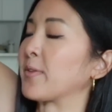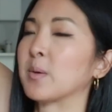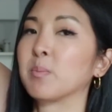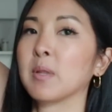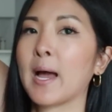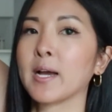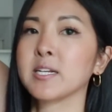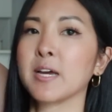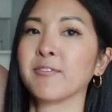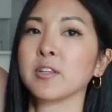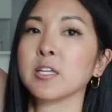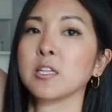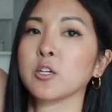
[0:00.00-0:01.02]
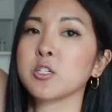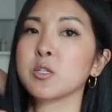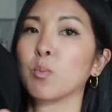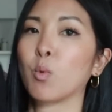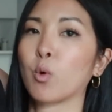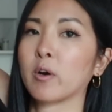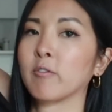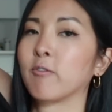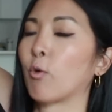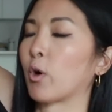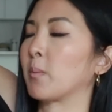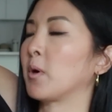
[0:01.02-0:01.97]
The black definitely looks more
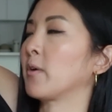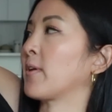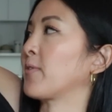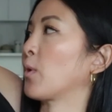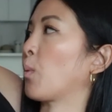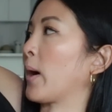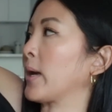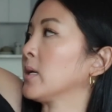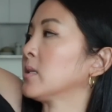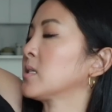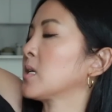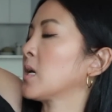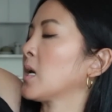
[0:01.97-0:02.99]
formal than the white.